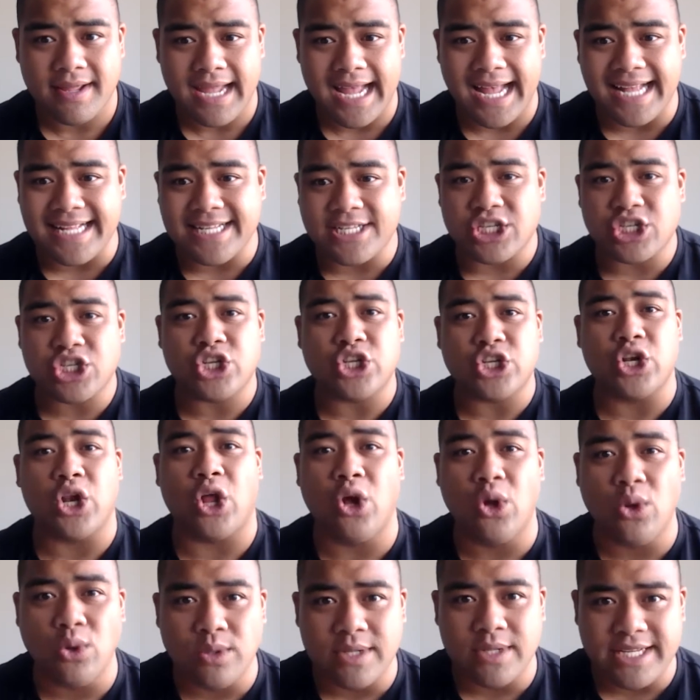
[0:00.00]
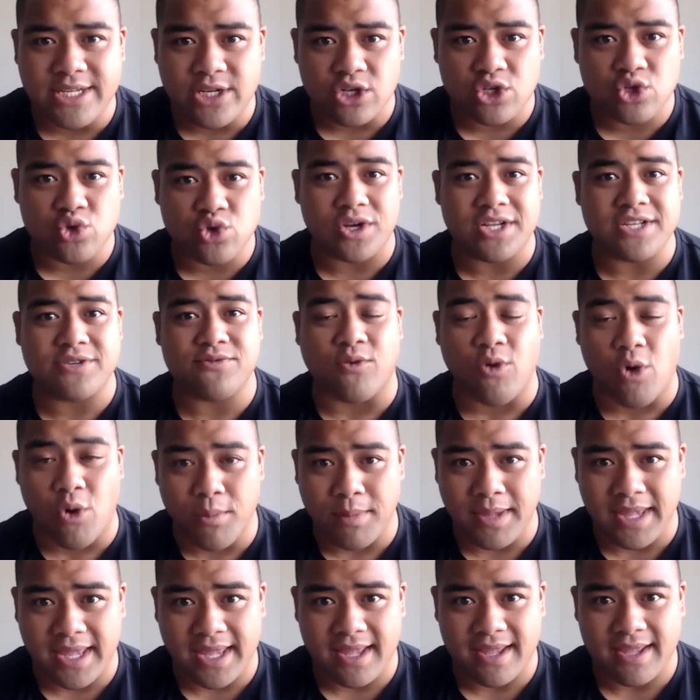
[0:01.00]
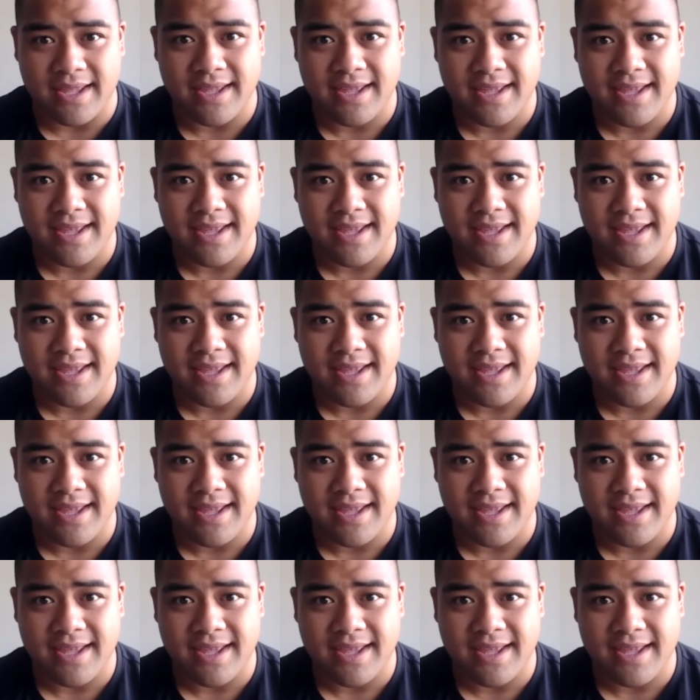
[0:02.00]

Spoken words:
And slowly you're transforming.